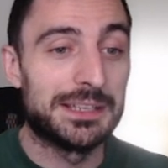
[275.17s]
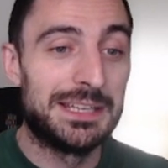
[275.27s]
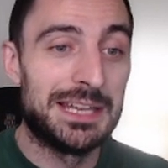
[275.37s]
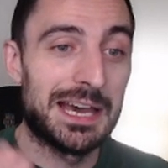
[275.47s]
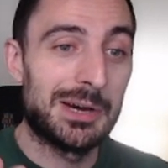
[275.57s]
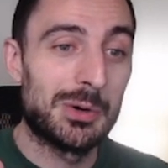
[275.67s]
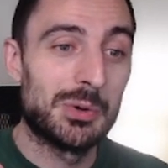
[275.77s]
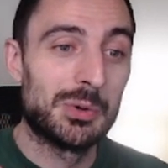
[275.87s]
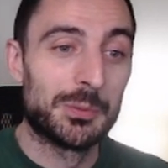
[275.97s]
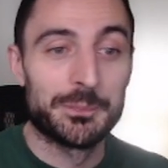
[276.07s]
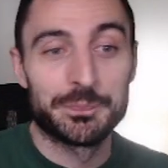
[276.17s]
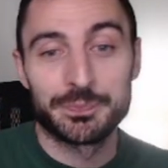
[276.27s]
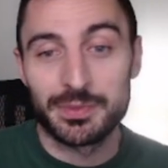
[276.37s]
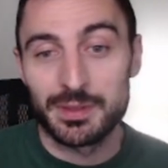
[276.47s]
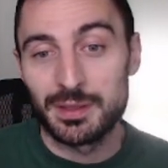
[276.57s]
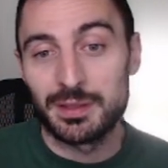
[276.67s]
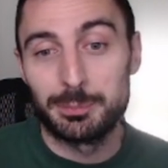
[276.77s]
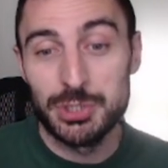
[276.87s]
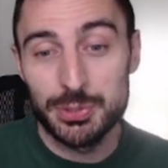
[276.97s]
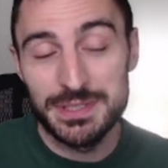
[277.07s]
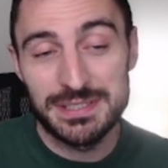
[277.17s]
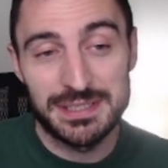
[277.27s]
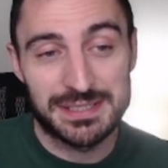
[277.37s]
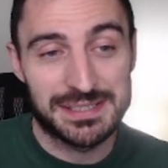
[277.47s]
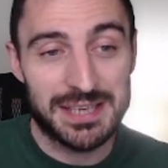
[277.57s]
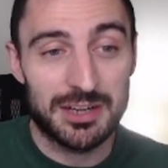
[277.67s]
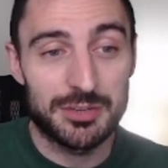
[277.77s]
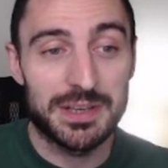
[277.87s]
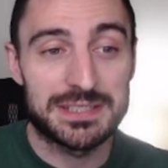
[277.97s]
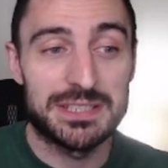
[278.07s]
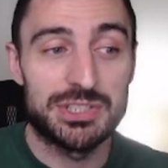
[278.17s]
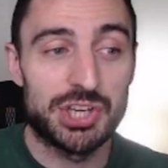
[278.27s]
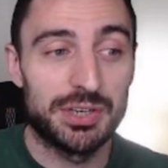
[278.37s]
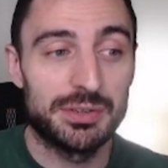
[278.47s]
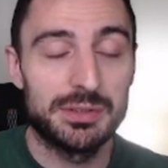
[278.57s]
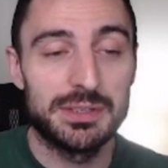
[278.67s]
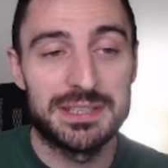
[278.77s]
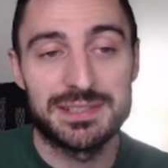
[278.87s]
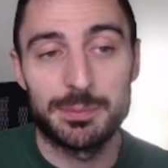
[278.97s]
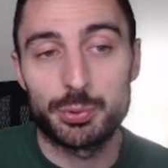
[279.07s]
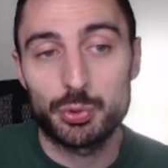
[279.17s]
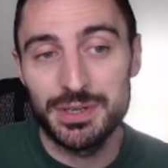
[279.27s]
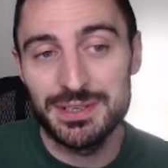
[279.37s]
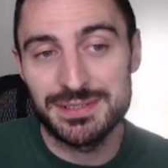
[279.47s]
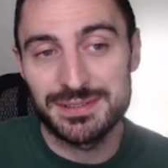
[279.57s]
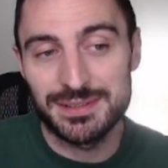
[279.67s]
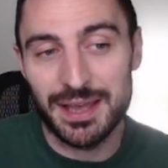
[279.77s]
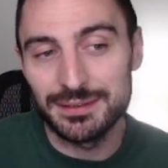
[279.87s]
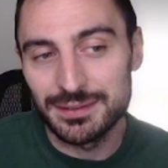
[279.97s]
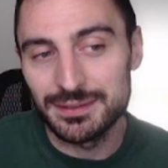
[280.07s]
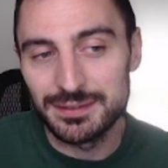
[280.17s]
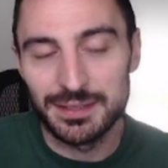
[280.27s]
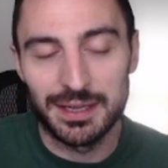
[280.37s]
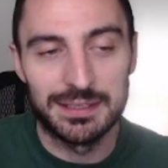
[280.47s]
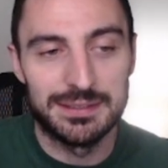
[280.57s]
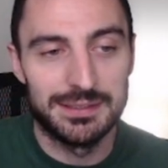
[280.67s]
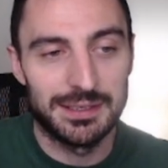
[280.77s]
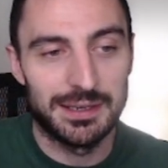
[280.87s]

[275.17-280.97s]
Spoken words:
now bishop e6 sacrifice in general is a pretty standard idea,